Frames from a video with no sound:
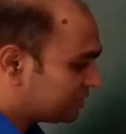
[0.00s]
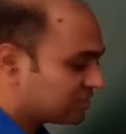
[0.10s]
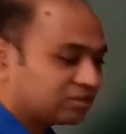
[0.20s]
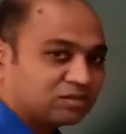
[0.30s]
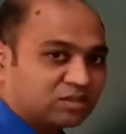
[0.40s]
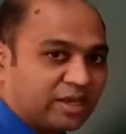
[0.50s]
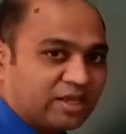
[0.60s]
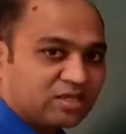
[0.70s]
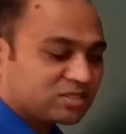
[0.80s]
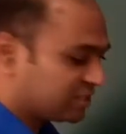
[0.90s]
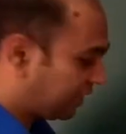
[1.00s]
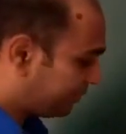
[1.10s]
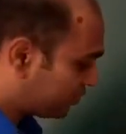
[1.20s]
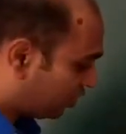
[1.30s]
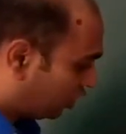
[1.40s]
these three
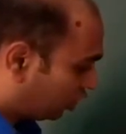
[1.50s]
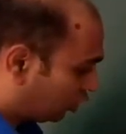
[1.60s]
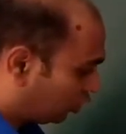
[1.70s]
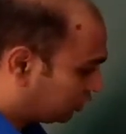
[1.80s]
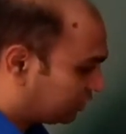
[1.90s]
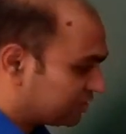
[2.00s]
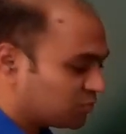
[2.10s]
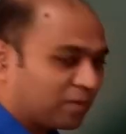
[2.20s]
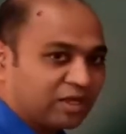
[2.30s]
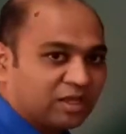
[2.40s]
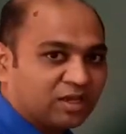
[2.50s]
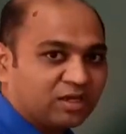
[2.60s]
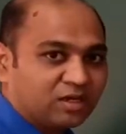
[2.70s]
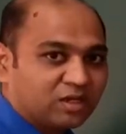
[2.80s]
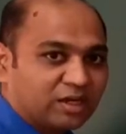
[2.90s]
steps to this
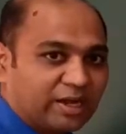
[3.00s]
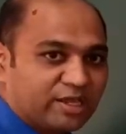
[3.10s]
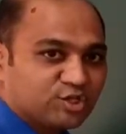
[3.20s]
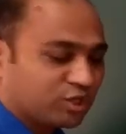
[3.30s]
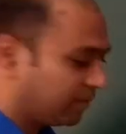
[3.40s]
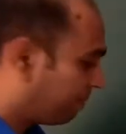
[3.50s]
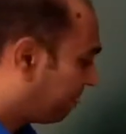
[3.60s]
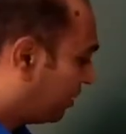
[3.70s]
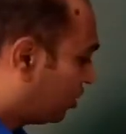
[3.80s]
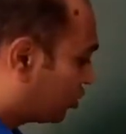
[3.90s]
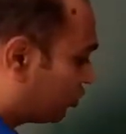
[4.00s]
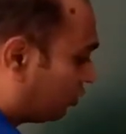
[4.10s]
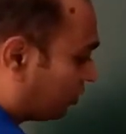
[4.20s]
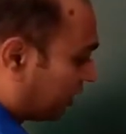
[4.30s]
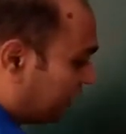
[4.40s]
particular relation.
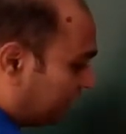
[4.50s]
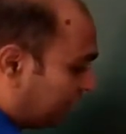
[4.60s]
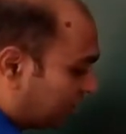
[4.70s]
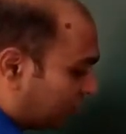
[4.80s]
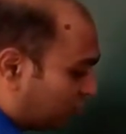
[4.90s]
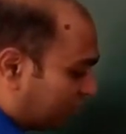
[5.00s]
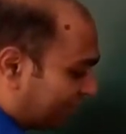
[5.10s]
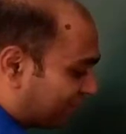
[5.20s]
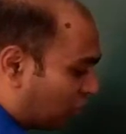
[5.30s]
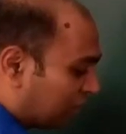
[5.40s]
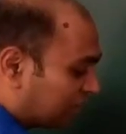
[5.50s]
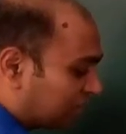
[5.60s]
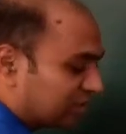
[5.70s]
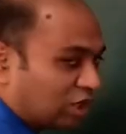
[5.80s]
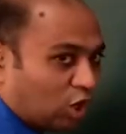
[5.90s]
So here we have
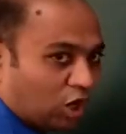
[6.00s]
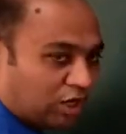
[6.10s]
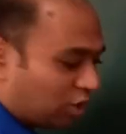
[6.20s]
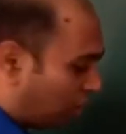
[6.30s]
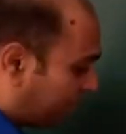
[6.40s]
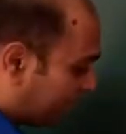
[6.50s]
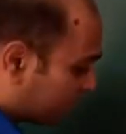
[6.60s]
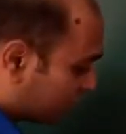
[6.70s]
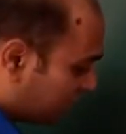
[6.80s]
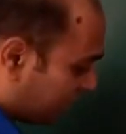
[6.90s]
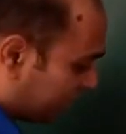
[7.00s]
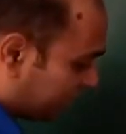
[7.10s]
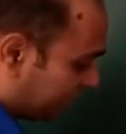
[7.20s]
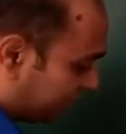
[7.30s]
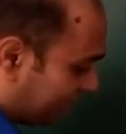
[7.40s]
got the OR operation
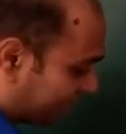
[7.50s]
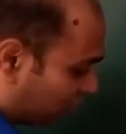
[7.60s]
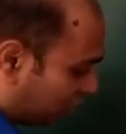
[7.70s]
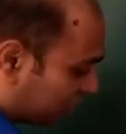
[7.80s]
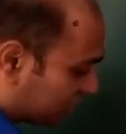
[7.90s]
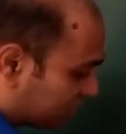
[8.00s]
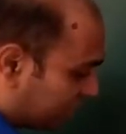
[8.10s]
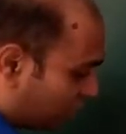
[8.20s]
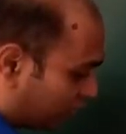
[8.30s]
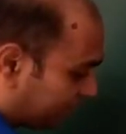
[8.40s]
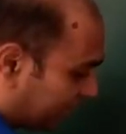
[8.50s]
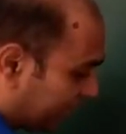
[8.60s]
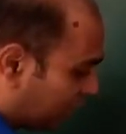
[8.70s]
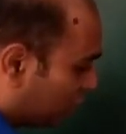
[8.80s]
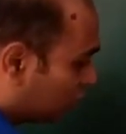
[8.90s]
and here we have got 0,
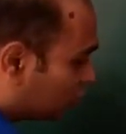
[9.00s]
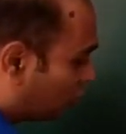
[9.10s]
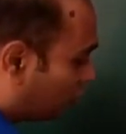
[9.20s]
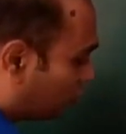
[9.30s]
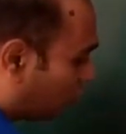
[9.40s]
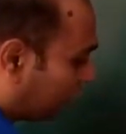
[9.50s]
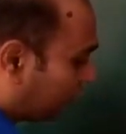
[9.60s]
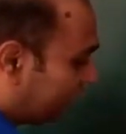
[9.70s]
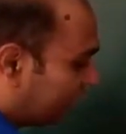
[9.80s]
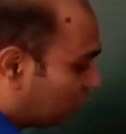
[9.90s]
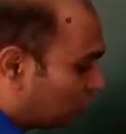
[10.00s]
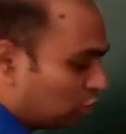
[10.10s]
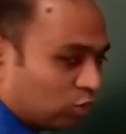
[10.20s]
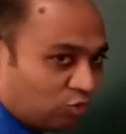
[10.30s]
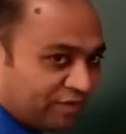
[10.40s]
right? So what we need to
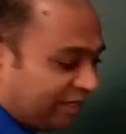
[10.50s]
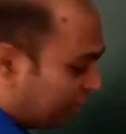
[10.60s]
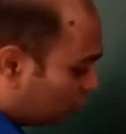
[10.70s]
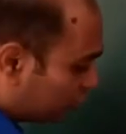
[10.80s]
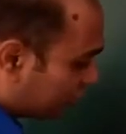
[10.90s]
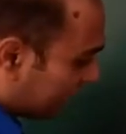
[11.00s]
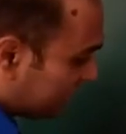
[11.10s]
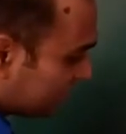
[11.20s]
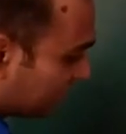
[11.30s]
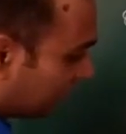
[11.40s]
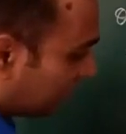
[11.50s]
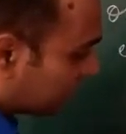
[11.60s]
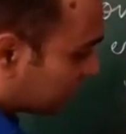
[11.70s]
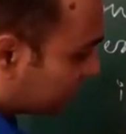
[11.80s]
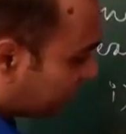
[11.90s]
do, we need to change
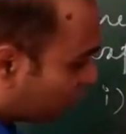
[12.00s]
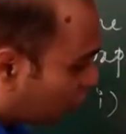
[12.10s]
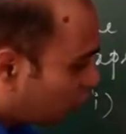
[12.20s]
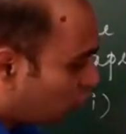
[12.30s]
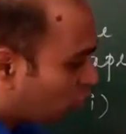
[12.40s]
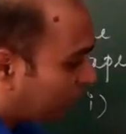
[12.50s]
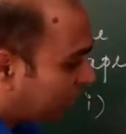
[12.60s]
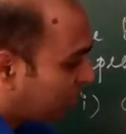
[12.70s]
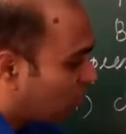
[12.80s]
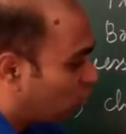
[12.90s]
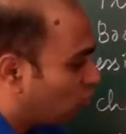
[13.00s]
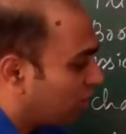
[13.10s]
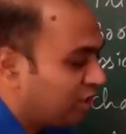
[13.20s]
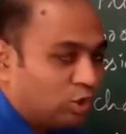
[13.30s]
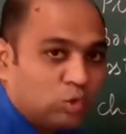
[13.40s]
0 to 1,
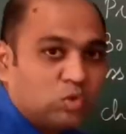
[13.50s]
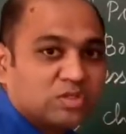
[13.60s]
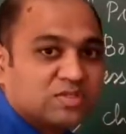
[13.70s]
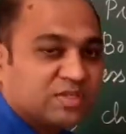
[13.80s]
1 to